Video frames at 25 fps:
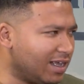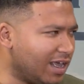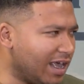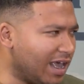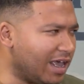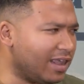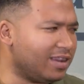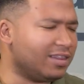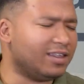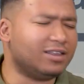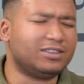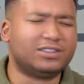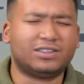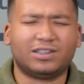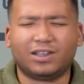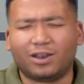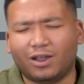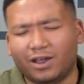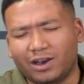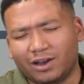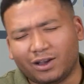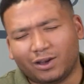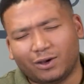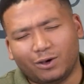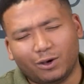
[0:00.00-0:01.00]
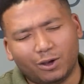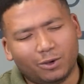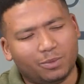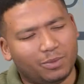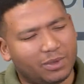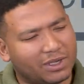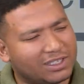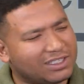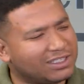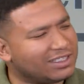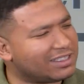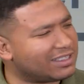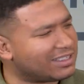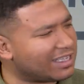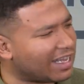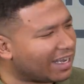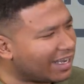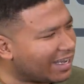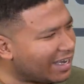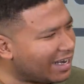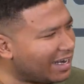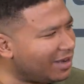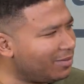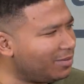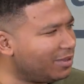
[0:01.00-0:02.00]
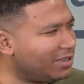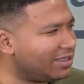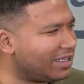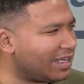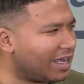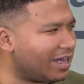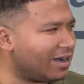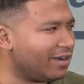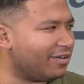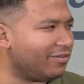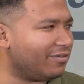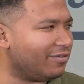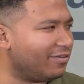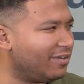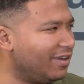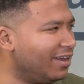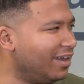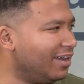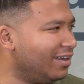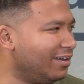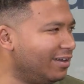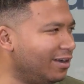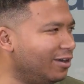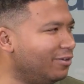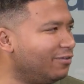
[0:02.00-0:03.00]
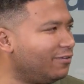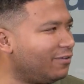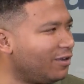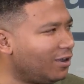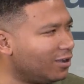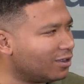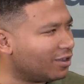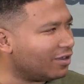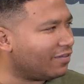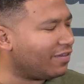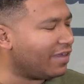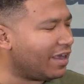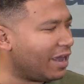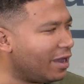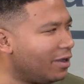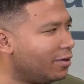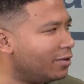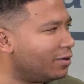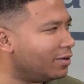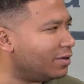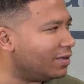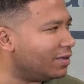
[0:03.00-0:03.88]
And there's a lot of good business that crumbled out of no fault of their own,